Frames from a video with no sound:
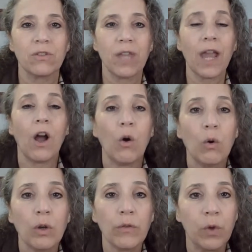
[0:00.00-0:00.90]
Now,
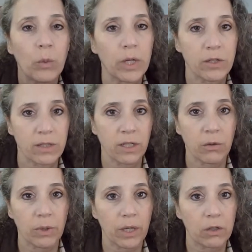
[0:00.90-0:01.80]
if you want to stick
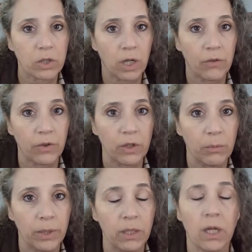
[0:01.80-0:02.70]
around and talk for a little
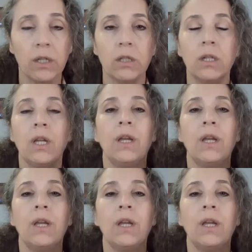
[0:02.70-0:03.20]
bit longer,